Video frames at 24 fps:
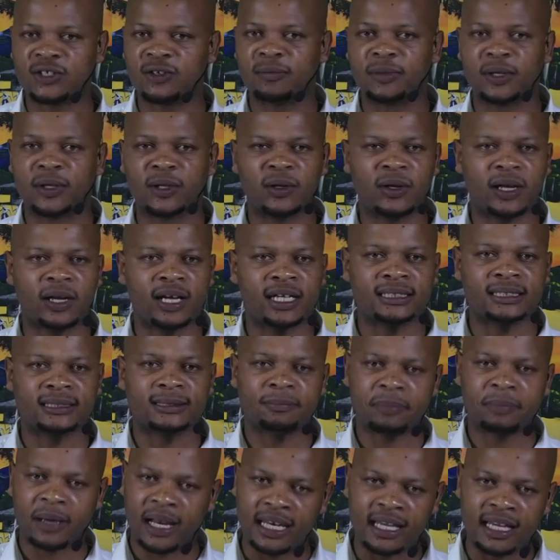you'll be looking at
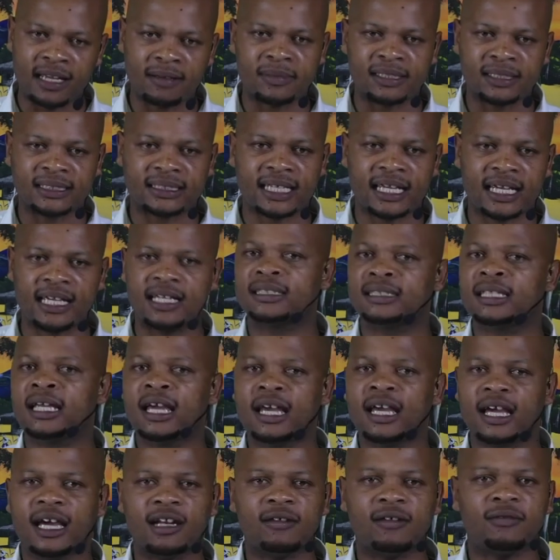spelling mistakes
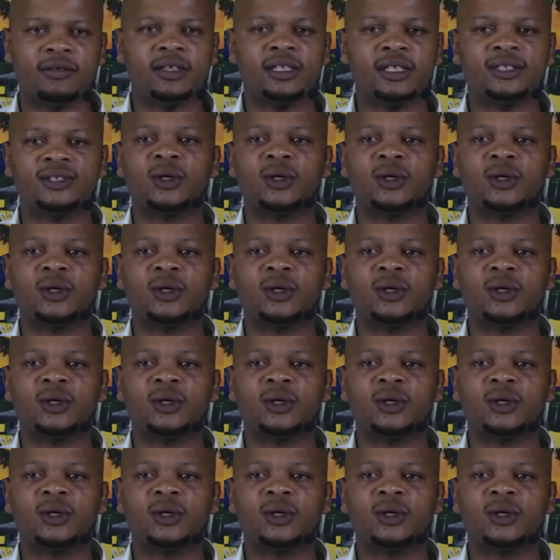and everything.